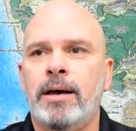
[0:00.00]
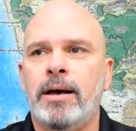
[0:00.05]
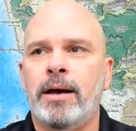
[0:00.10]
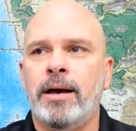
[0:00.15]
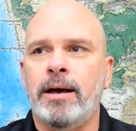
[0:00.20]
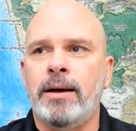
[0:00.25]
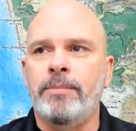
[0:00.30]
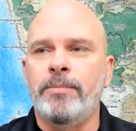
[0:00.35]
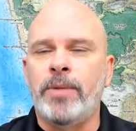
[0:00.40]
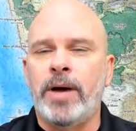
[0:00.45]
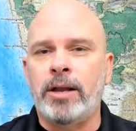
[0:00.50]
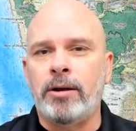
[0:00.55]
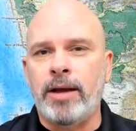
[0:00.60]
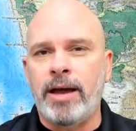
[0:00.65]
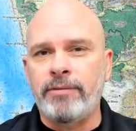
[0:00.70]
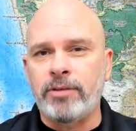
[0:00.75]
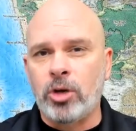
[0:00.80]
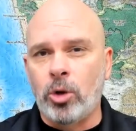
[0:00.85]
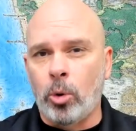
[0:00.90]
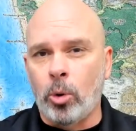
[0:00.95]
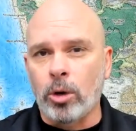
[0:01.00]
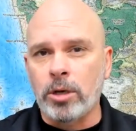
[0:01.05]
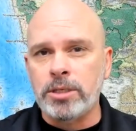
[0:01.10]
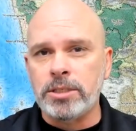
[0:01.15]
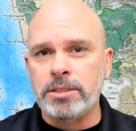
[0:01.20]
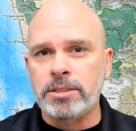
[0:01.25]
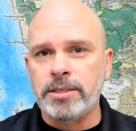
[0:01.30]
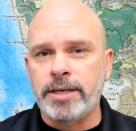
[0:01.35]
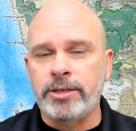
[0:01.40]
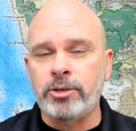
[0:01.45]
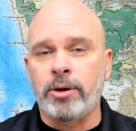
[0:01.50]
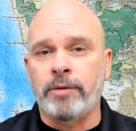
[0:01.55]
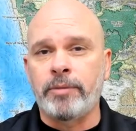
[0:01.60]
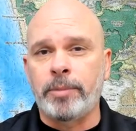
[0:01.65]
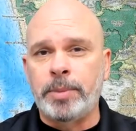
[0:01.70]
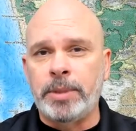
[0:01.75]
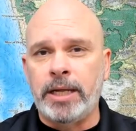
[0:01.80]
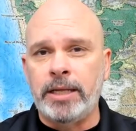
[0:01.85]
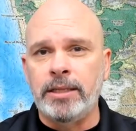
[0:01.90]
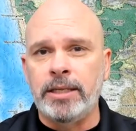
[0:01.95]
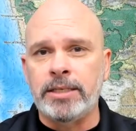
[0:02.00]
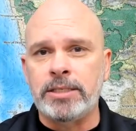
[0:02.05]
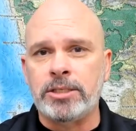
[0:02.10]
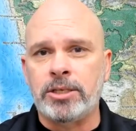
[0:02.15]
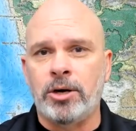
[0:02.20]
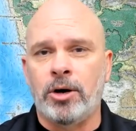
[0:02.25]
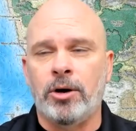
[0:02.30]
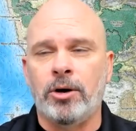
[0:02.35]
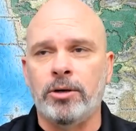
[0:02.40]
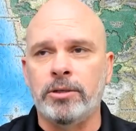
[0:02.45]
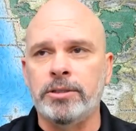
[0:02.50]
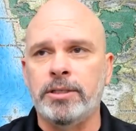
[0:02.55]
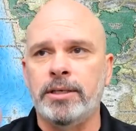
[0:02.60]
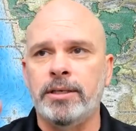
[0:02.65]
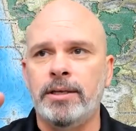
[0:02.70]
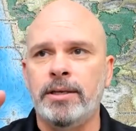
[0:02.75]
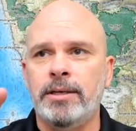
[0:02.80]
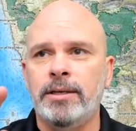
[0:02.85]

Um, I don't have a course. I do have a playlist called